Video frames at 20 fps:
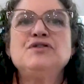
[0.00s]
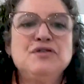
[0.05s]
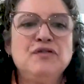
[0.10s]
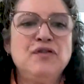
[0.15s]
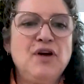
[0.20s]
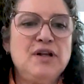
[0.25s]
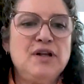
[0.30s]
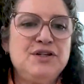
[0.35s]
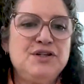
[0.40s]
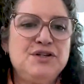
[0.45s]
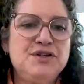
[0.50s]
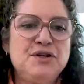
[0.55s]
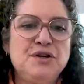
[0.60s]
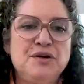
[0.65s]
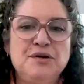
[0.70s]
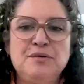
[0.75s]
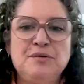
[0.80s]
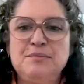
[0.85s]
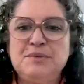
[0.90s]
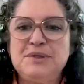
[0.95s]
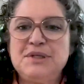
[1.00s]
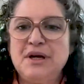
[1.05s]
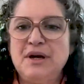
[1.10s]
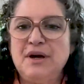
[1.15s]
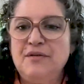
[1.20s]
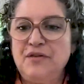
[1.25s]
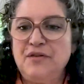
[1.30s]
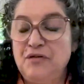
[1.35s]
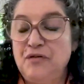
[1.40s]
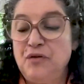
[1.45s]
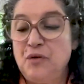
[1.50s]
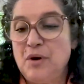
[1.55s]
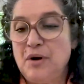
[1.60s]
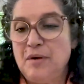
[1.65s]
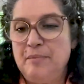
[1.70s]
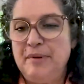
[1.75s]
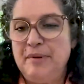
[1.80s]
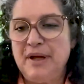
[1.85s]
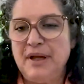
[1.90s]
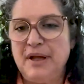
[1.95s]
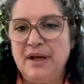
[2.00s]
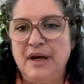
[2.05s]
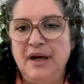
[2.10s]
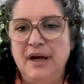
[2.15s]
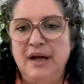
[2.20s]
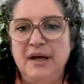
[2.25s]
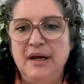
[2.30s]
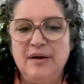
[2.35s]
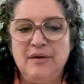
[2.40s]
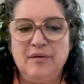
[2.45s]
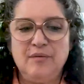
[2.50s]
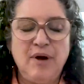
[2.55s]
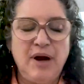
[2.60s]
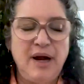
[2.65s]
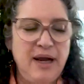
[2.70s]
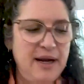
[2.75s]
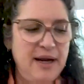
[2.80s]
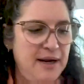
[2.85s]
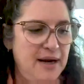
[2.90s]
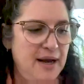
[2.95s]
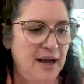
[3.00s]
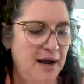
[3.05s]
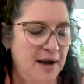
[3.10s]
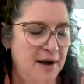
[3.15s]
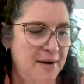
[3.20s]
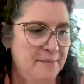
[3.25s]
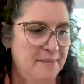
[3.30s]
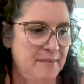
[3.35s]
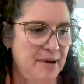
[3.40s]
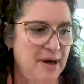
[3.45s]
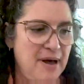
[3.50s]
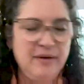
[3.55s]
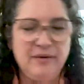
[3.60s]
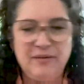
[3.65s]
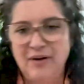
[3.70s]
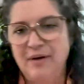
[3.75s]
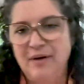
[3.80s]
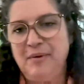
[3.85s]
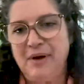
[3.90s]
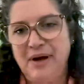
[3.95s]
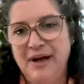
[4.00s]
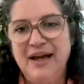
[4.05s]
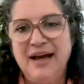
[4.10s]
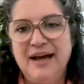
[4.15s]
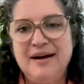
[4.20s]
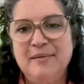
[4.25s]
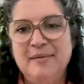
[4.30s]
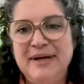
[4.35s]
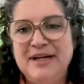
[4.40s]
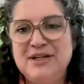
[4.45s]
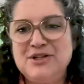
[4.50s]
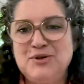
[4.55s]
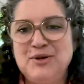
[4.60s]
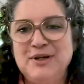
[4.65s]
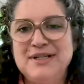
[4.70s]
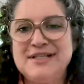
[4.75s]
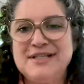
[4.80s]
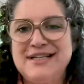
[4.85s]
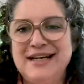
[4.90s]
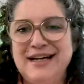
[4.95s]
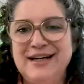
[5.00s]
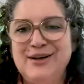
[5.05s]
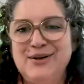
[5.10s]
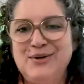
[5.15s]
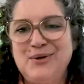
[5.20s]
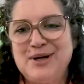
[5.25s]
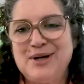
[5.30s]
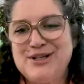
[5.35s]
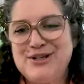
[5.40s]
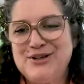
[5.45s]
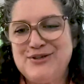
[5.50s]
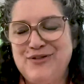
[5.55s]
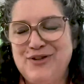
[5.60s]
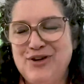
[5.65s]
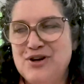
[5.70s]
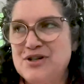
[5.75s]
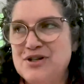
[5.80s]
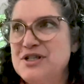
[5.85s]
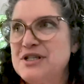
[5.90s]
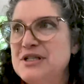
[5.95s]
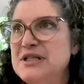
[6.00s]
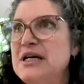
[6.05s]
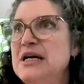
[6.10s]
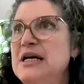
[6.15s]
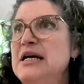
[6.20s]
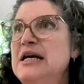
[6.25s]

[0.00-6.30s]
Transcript: of all, in terms of affordability, right? Again, I'm answering the second question first.